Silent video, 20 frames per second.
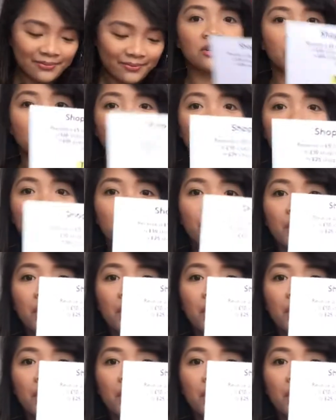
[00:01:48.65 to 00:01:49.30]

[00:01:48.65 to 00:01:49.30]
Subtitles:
So if you